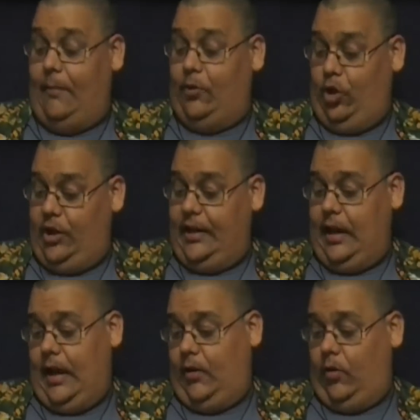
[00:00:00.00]
I'm looking
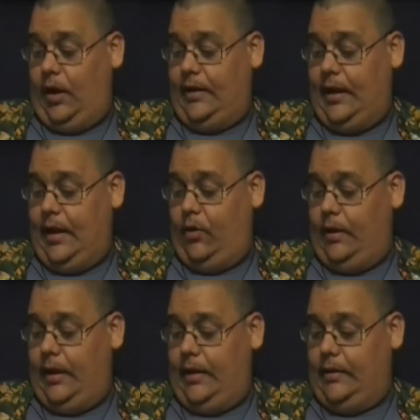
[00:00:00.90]
at it right now,
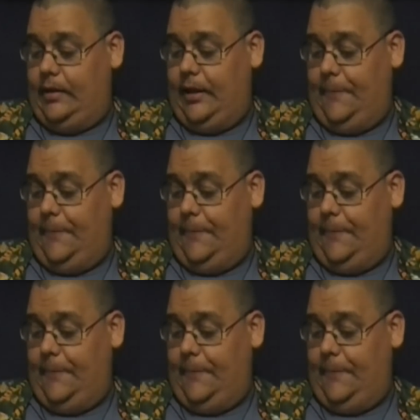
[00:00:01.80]
and